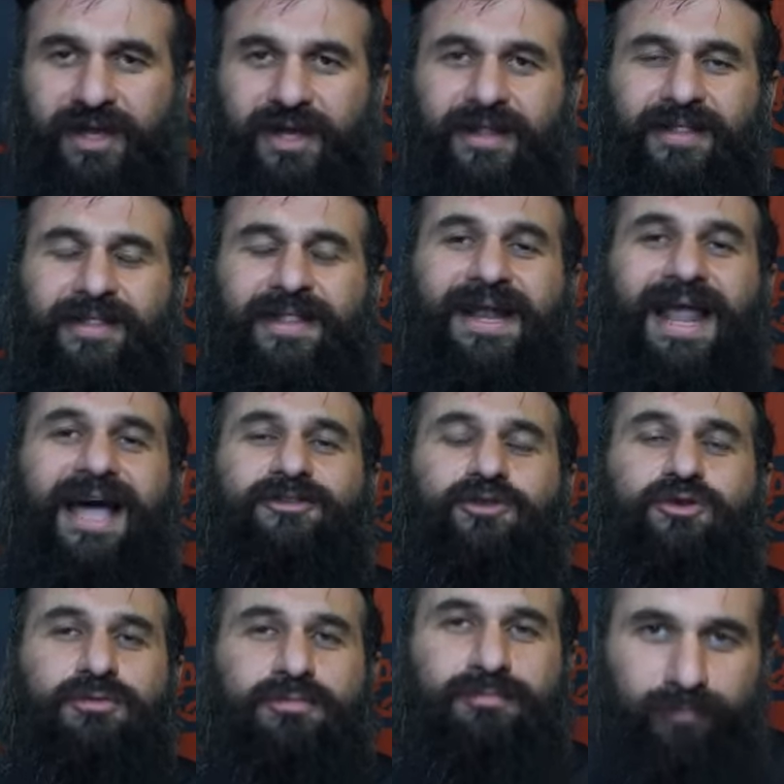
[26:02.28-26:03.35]
then as
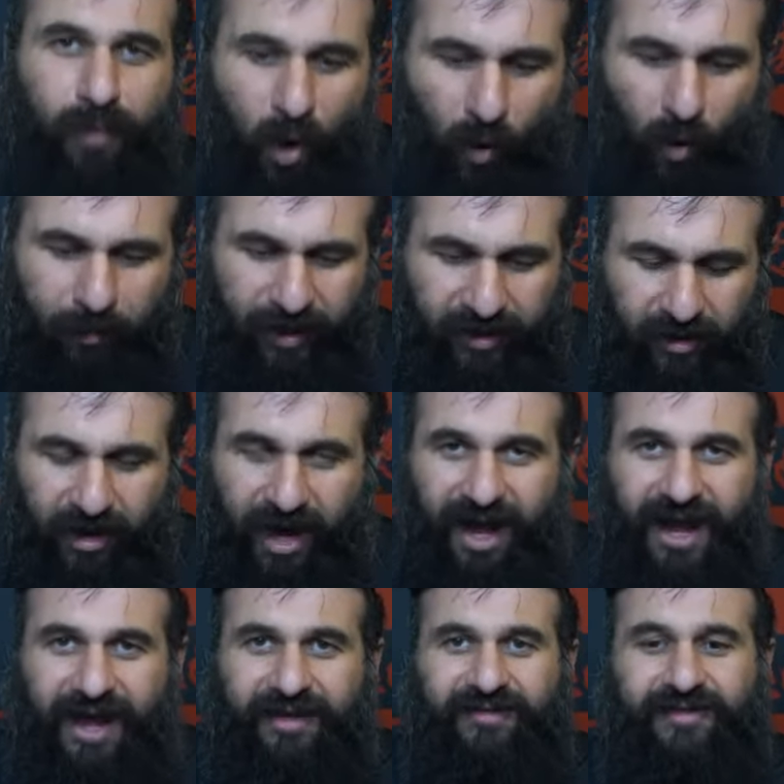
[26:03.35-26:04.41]
you open your
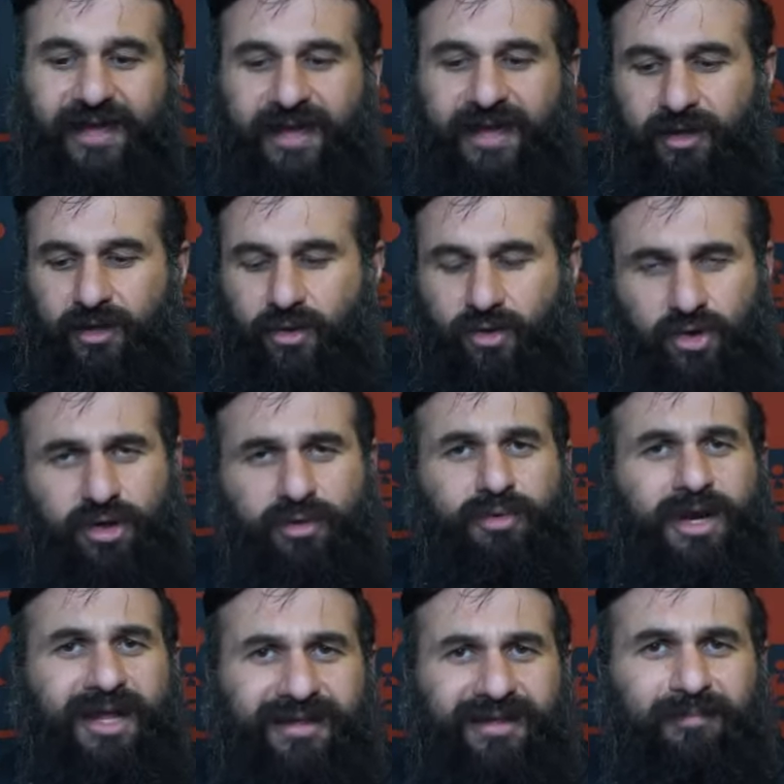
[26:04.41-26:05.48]
eyes, you should
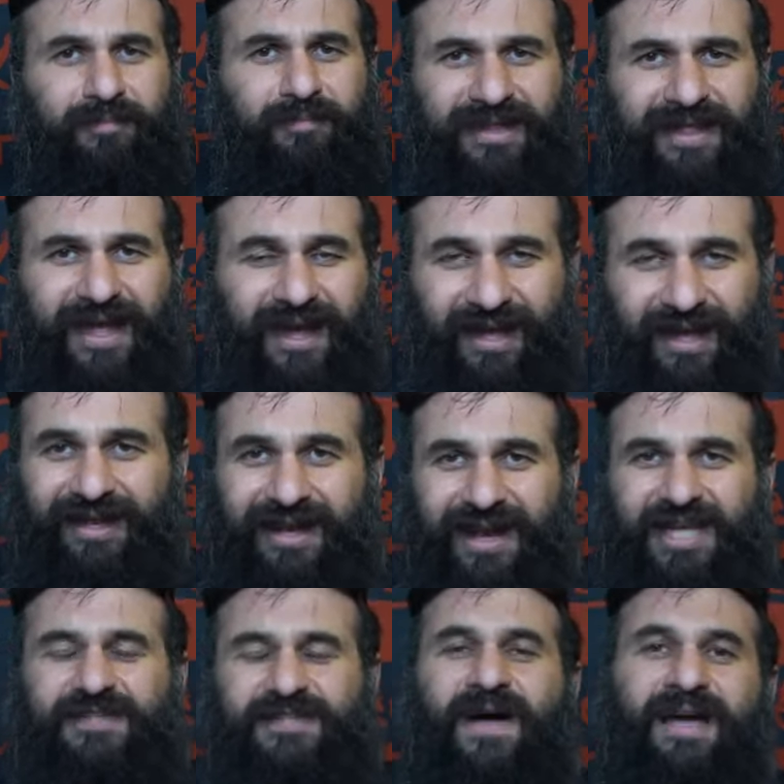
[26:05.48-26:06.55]
really t- be thinking the
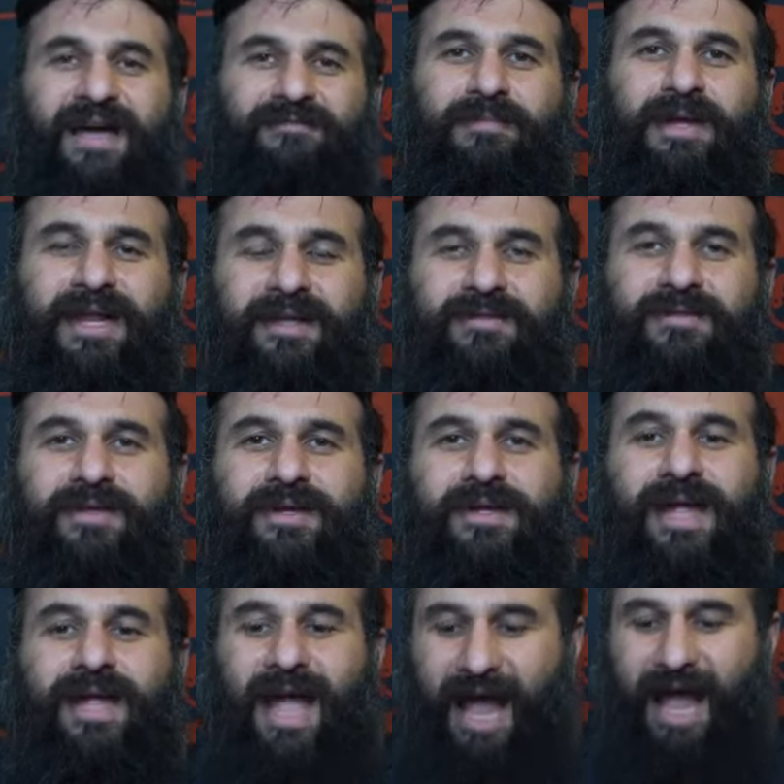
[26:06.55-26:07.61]
next five minutes,
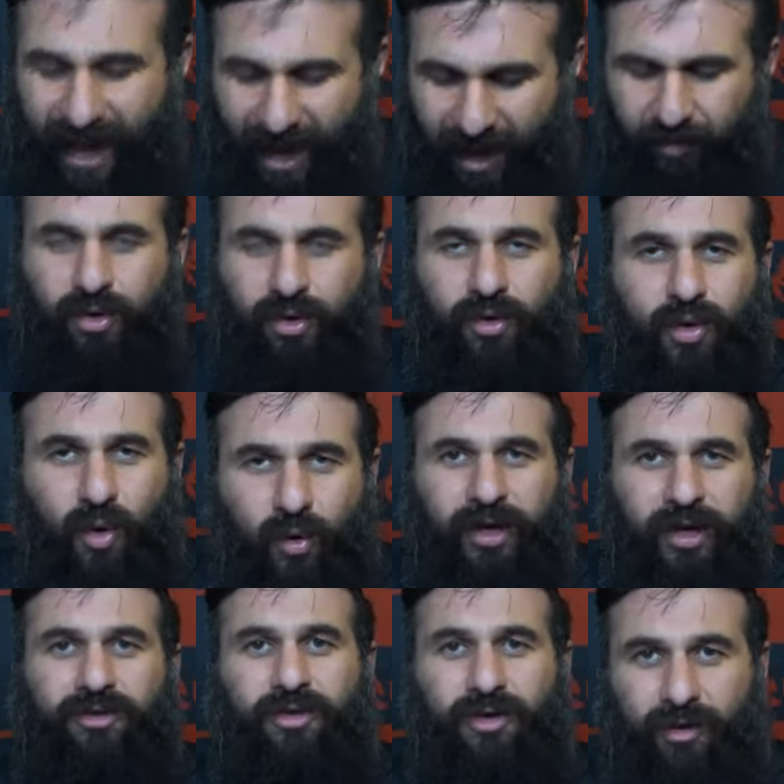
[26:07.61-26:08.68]
how you're
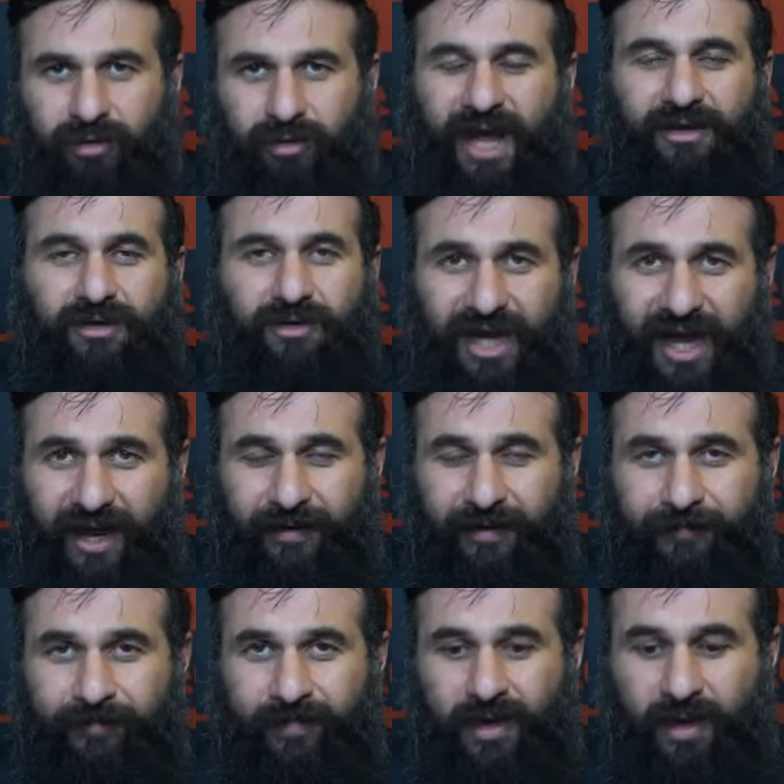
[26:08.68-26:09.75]
going to create your day.
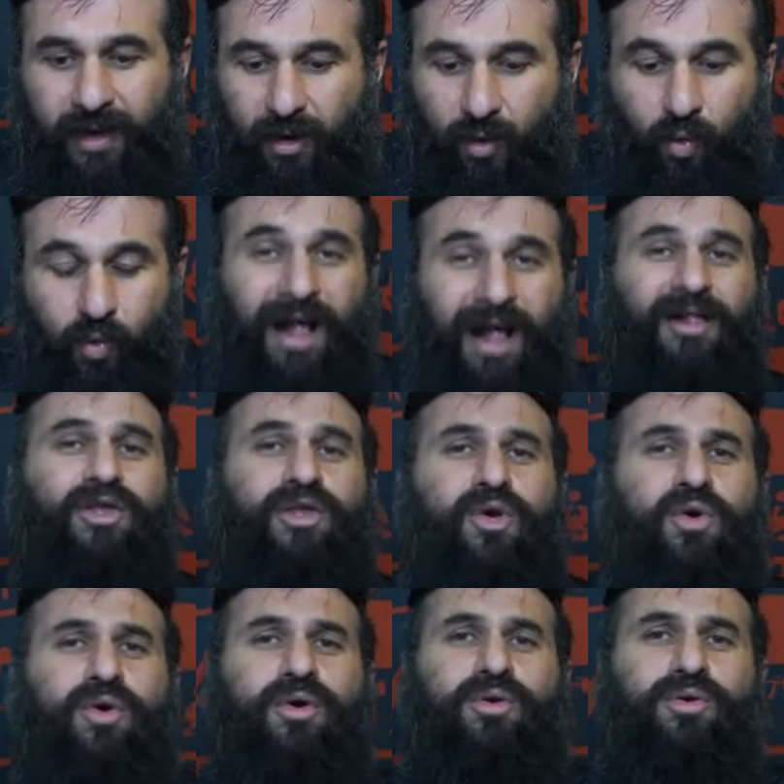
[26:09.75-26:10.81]
Will
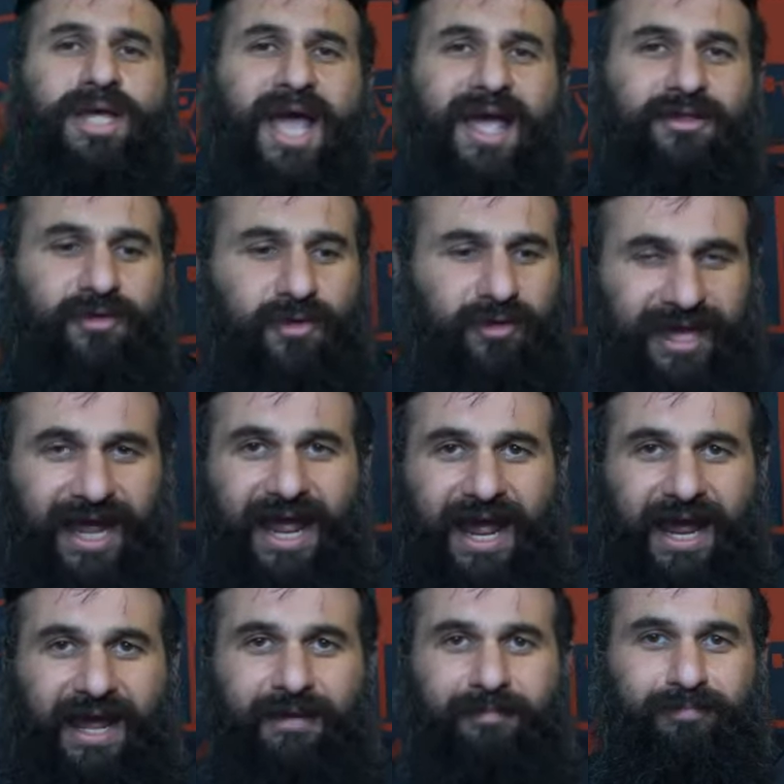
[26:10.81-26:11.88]
you create your
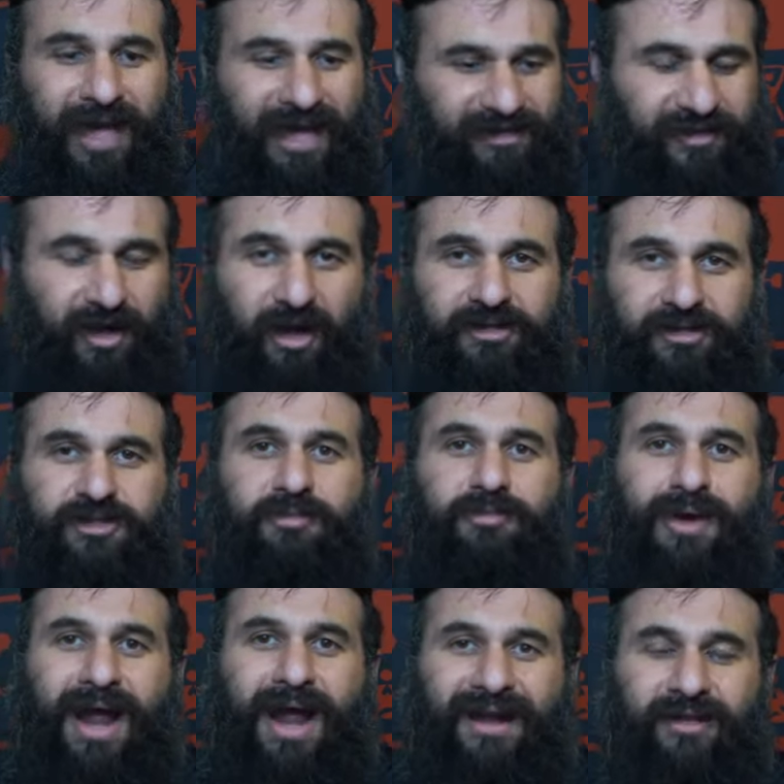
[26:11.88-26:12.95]
day based on some
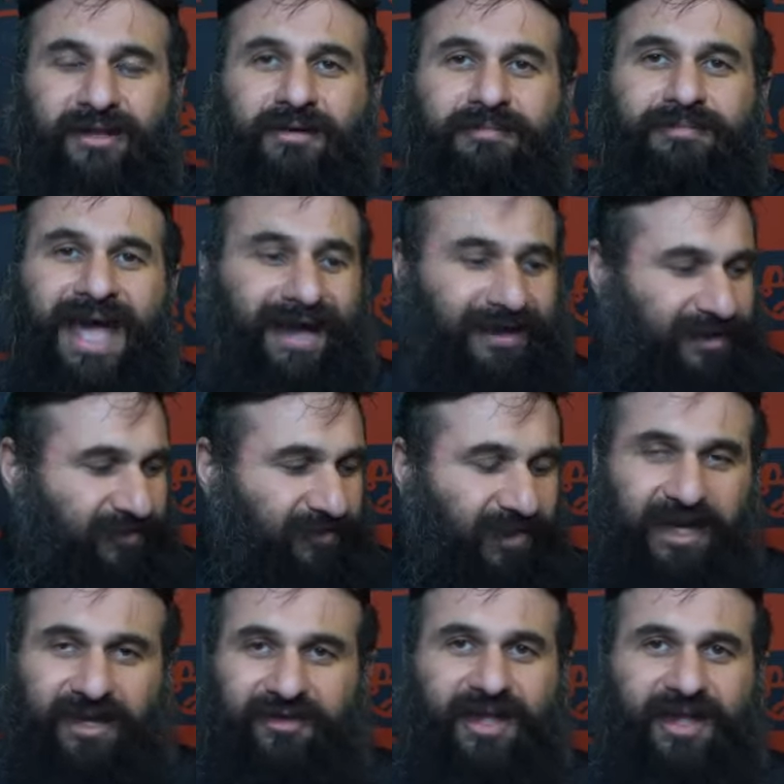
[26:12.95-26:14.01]
random
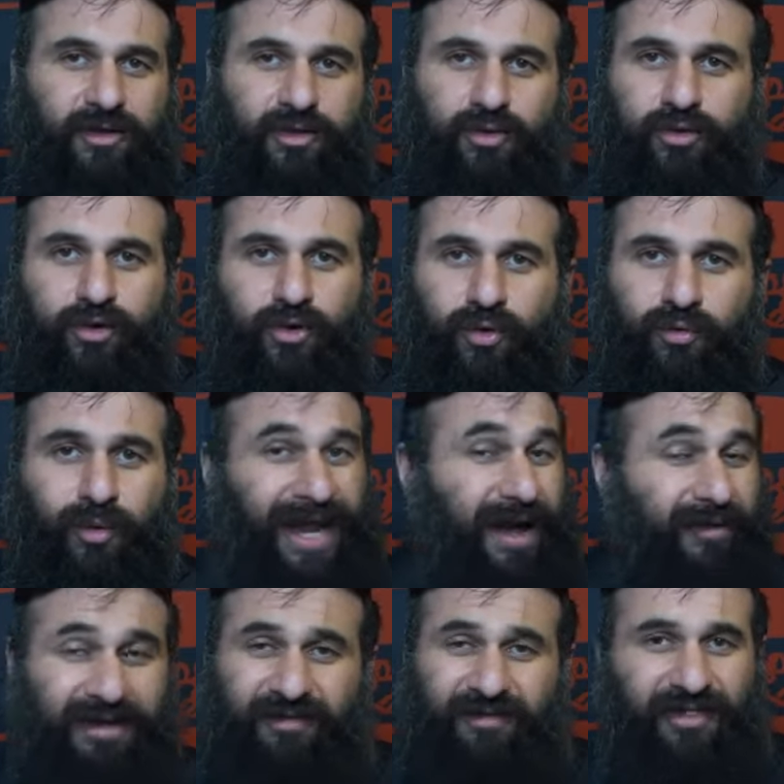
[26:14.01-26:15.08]
activities that you'll do
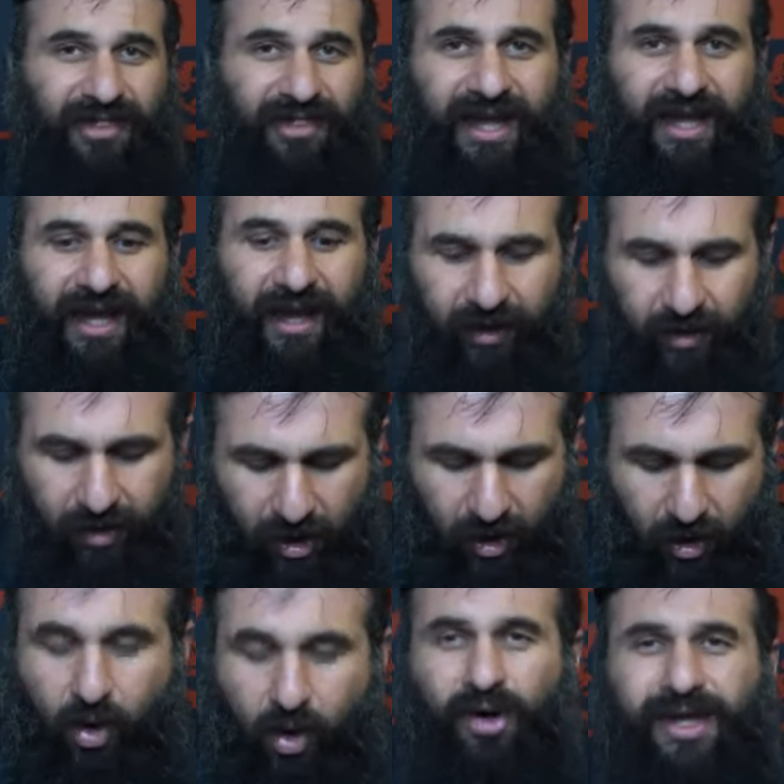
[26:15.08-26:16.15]
without even thinking,
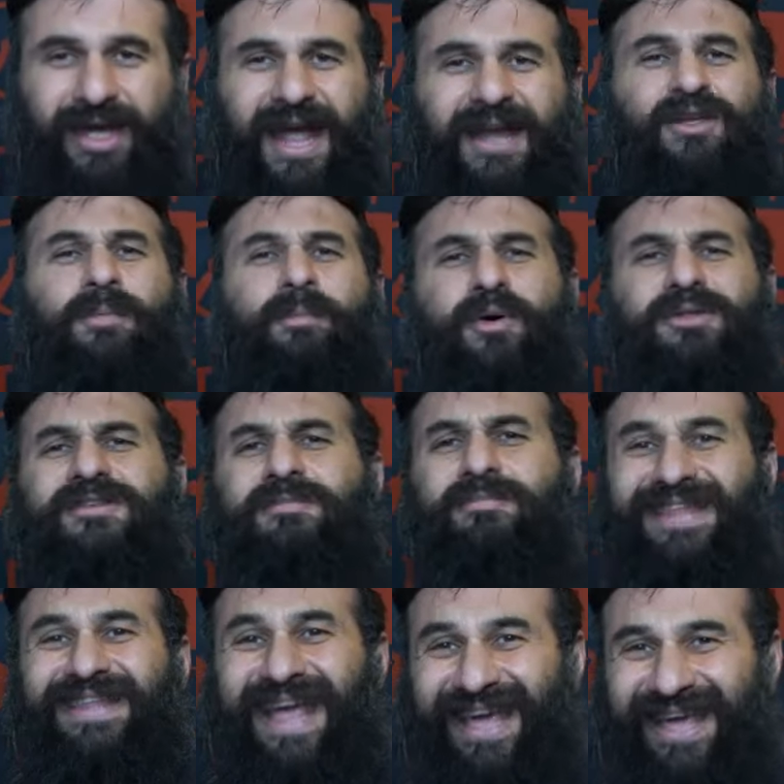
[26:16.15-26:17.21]
or can you put some
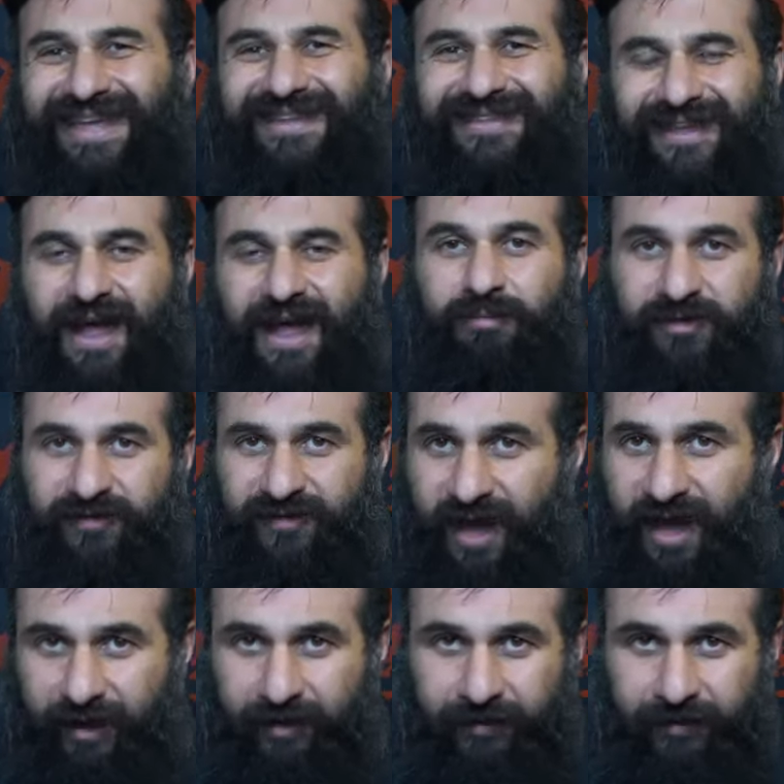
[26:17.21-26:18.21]
thinking time aside?